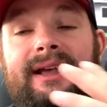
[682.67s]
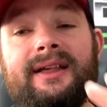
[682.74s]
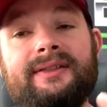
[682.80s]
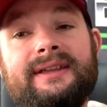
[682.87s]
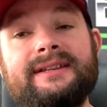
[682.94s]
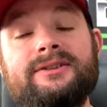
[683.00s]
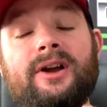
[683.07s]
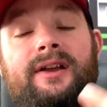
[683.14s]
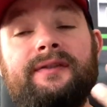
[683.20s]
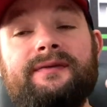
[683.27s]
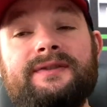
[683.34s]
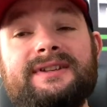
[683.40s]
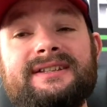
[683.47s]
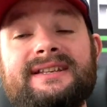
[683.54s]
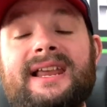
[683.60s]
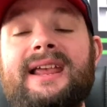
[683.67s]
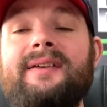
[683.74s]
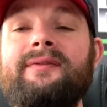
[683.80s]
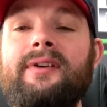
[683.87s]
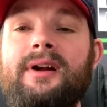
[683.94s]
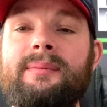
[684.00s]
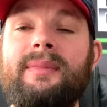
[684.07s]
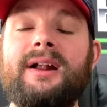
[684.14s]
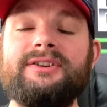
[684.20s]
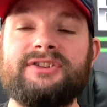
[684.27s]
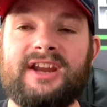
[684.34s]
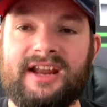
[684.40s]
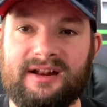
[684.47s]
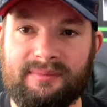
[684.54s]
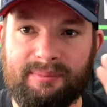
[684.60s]
These guys sit very much
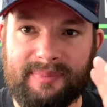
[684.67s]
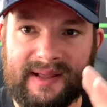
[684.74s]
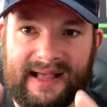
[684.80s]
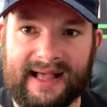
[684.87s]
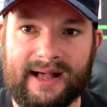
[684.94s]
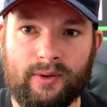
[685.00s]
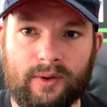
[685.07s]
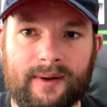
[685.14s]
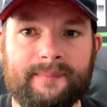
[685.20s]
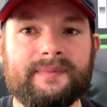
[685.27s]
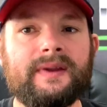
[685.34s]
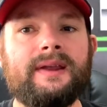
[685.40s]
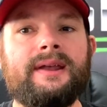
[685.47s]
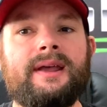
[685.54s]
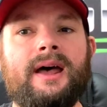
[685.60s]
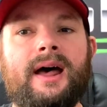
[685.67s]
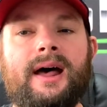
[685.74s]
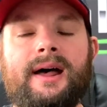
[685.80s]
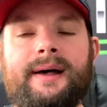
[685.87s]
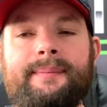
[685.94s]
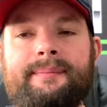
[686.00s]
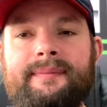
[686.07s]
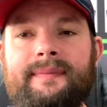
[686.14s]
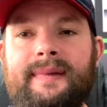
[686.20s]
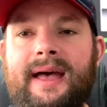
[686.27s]
in power, and